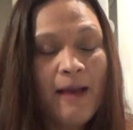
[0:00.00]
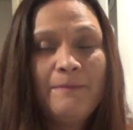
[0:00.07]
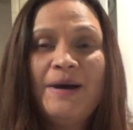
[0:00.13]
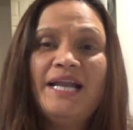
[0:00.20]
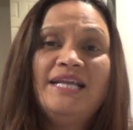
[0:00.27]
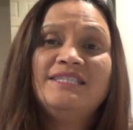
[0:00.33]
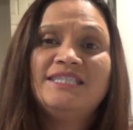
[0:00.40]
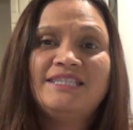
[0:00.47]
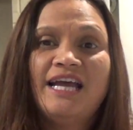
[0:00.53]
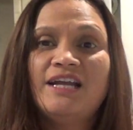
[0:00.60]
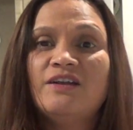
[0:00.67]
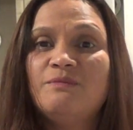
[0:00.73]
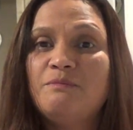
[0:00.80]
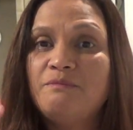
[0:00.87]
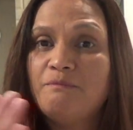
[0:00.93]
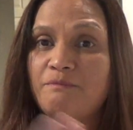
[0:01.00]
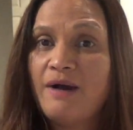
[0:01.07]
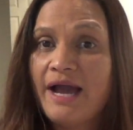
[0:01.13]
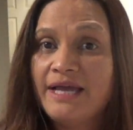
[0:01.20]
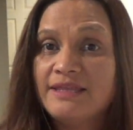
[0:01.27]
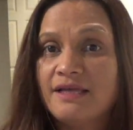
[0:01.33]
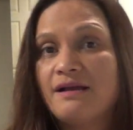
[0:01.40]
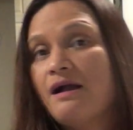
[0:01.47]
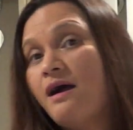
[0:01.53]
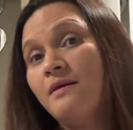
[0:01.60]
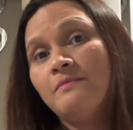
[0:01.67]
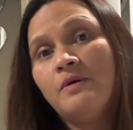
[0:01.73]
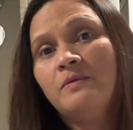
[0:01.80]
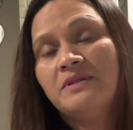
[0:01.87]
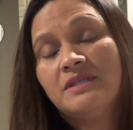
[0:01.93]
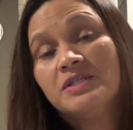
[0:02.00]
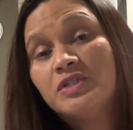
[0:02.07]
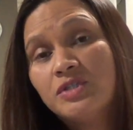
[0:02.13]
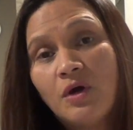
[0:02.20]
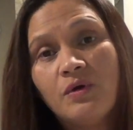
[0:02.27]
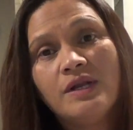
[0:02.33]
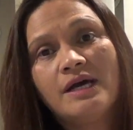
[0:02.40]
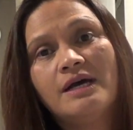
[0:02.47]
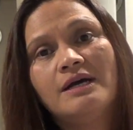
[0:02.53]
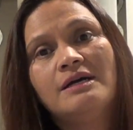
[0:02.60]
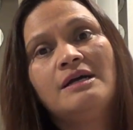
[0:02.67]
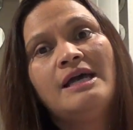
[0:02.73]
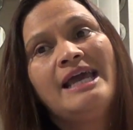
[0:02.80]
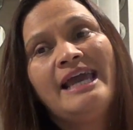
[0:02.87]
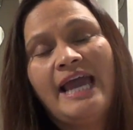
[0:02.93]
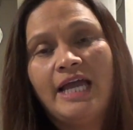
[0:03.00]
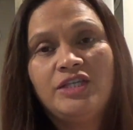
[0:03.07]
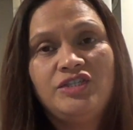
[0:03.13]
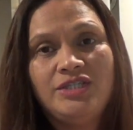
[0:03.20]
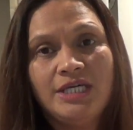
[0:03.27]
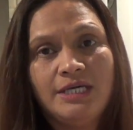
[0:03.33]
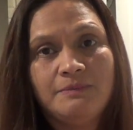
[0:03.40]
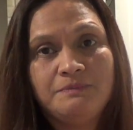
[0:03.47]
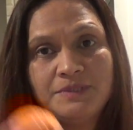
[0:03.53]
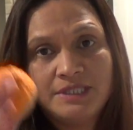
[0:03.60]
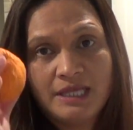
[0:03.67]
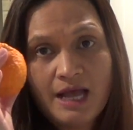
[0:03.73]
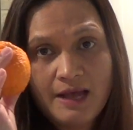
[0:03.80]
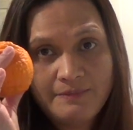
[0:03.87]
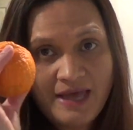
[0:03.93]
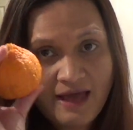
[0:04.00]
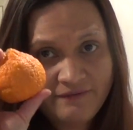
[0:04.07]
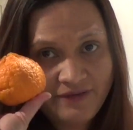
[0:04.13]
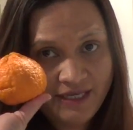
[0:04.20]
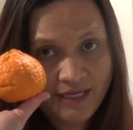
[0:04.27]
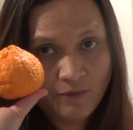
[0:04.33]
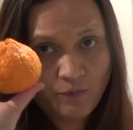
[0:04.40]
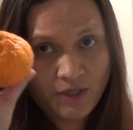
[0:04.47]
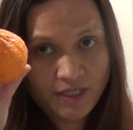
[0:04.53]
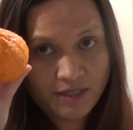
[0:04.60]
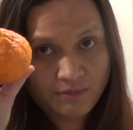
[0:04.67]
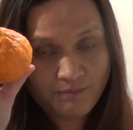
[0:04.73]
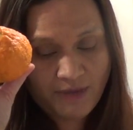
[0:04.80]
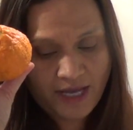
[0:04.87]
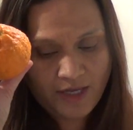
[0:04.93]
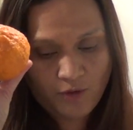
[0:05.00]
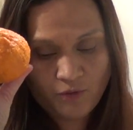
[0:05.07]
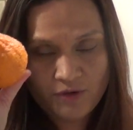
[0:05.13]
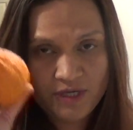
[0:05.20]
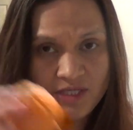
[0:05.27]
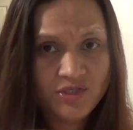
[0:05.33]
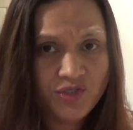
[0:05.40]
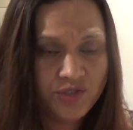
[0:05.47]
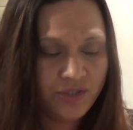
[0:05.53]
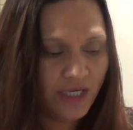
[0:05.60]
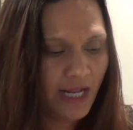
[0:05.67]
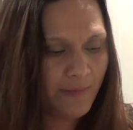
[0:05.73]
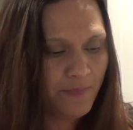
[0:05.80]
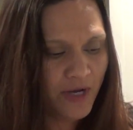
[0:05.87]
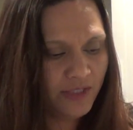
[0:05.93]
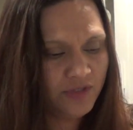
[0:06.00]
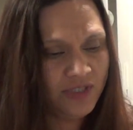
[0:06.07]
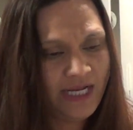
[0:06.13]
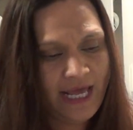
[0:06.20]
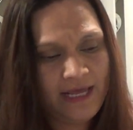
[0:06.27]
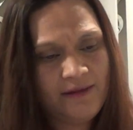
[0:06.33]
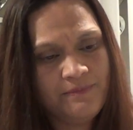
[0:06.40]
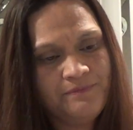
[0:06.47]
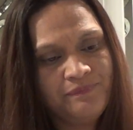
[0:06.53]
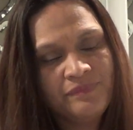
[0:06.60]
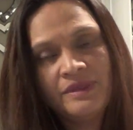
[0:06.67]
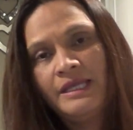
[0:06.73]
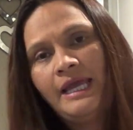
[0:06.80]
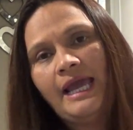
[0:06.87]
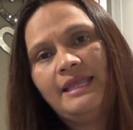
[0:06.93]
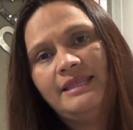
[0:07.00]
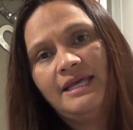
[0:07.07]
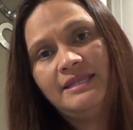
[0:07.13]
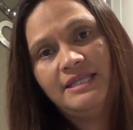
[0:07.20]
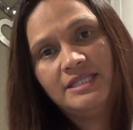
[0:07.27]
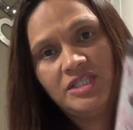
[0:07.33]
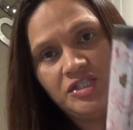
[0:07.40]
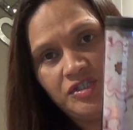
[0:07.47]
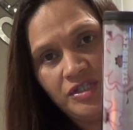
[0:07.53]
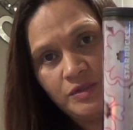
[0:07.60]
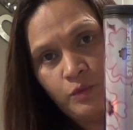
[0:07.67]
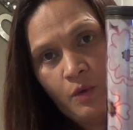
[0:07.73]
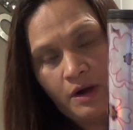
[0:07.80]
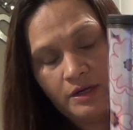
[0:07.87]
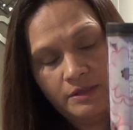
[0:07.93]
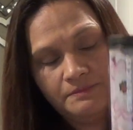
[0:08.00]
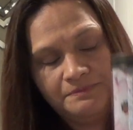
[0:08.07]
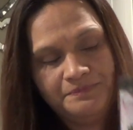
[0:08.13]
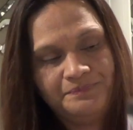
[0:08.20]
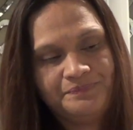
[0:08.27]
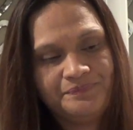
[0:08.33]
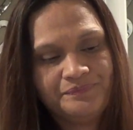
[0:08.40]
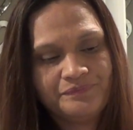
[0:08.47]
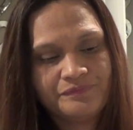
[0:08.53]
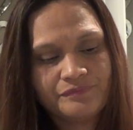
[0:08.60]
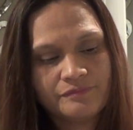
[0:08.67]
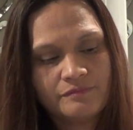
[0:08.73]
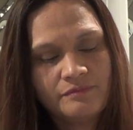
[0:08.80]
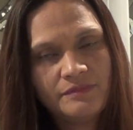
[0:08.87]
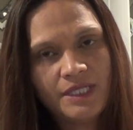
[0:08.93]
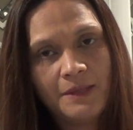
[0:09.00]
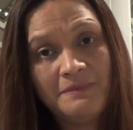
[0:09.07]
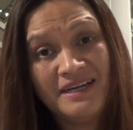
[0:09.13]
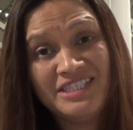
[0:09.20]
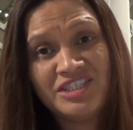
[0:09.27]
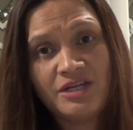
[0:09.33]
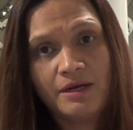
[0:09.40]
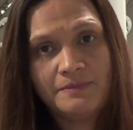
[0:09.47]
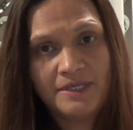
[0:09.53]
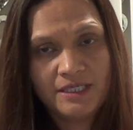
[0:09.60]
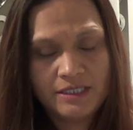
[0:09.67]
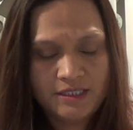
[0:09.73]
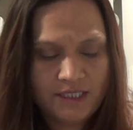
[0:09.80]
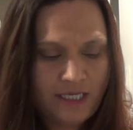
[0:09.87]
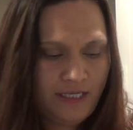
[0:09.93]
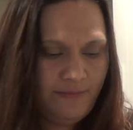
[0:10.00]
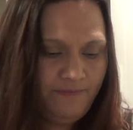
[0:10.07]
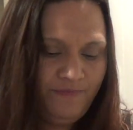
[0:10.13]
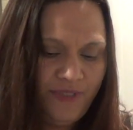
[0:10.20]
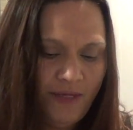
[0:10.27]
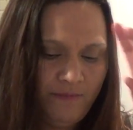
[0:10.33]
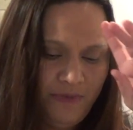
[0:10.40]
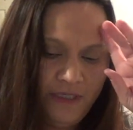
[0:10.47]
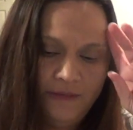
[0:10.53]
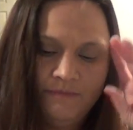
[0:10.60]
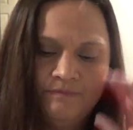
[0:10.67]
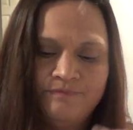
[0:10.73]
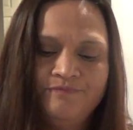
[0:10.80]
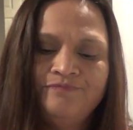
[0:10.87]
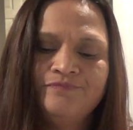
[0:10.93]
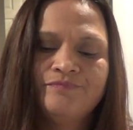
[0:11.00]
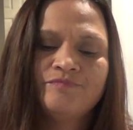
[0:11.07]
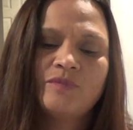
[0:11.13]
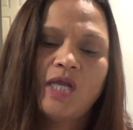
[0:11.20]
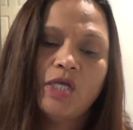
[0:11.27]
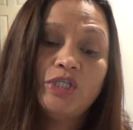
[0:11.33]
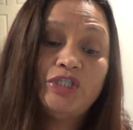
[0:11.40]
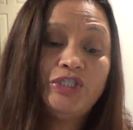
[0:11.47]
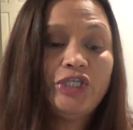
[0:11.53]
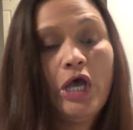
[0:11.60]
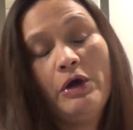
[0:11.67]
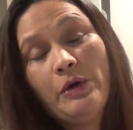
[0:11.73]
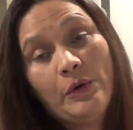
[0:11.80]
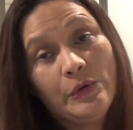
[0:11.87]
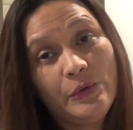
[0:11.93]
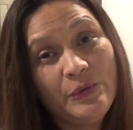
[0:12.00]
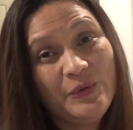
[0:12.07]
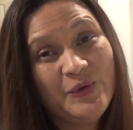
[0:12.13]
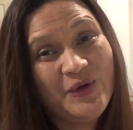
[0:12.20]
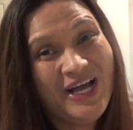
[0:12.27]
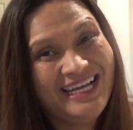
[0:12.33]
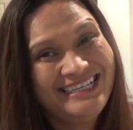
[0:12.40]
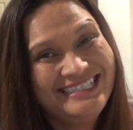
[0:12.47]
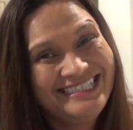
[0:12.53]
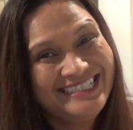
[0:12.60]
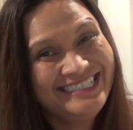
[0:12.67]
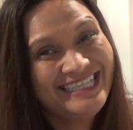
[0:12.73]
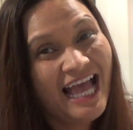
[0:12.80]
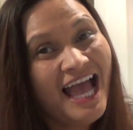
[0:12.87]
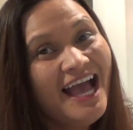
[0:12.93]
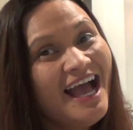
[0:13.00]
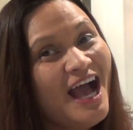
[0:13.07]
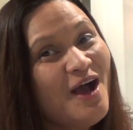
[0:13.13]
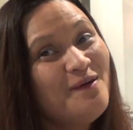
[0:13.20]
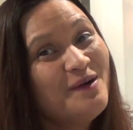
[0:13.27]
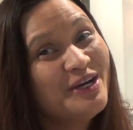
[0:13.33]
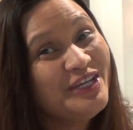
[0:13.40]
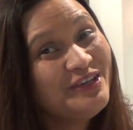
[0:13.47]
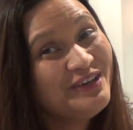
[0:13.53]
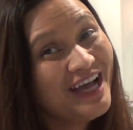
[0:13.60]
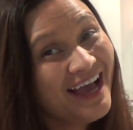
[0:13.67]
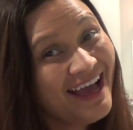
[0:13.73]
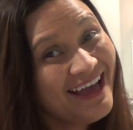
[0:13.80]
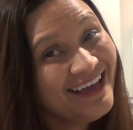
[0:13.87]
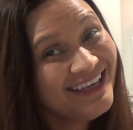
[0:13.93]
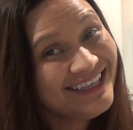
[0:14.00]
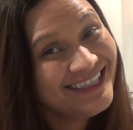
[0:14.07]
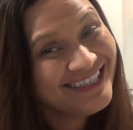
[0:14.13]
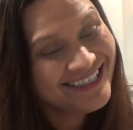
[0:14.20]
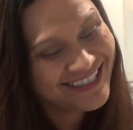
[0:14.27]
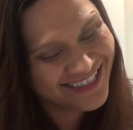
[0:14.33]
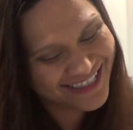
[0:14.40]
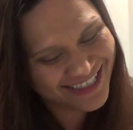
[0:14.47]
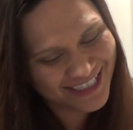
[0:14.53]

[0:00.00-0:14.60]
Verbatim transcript: But instead of buying the combo with the soda and chips, I'm having it with my orange that I bought today, and then this is just water, my Starbucks um, tumbler. So, how are you guys?